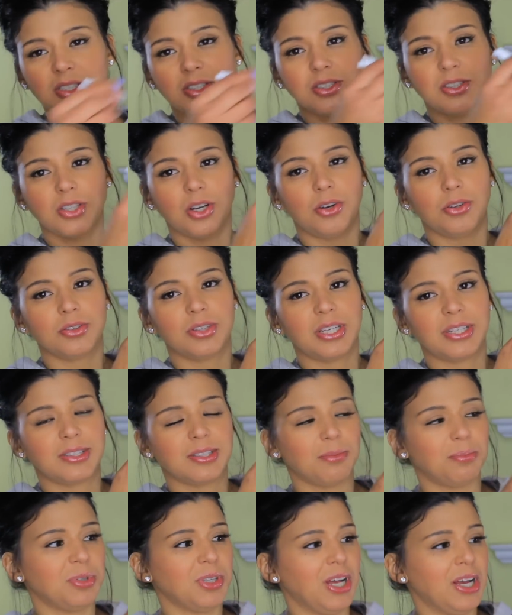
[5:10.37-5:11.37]
so
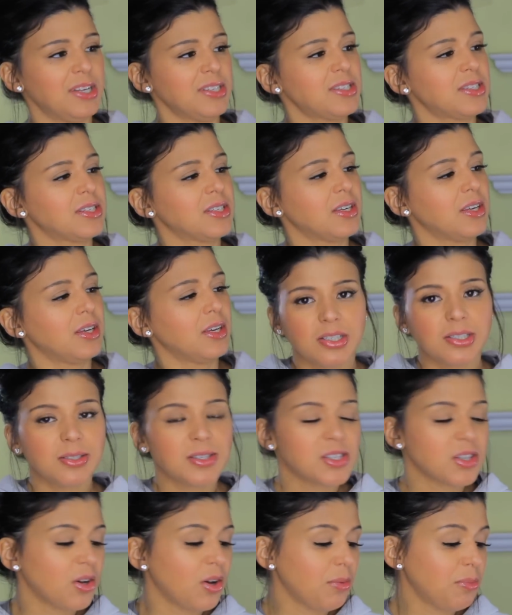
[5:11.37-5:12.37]
that's a plus.
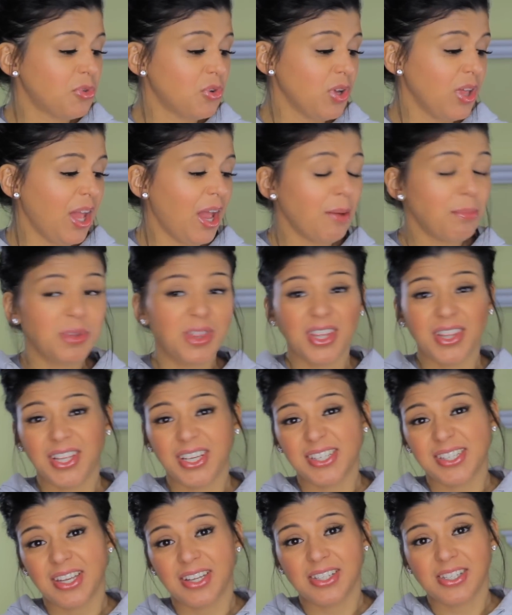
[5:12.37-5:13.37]
So I'm really happy that
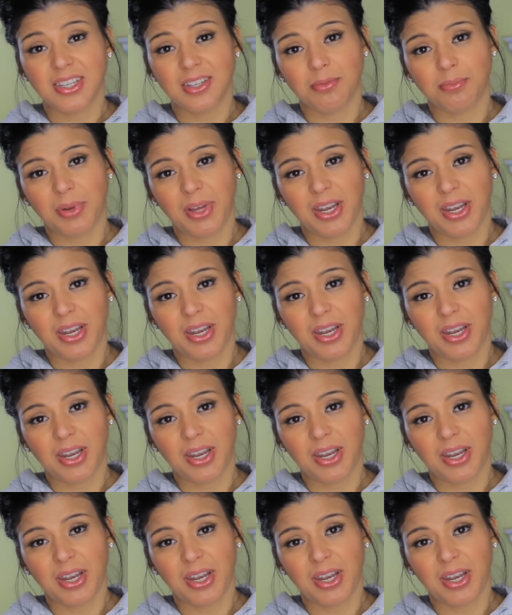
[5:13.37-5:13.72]
they sent it,